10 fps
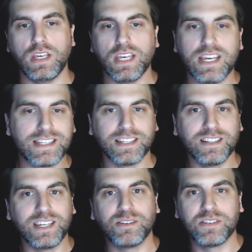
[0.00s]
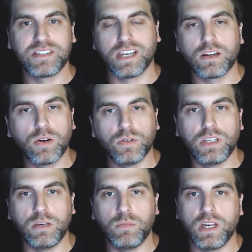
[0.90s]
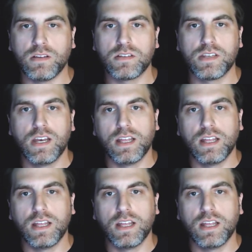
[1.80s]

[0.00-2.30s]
is it legal to send cold emails?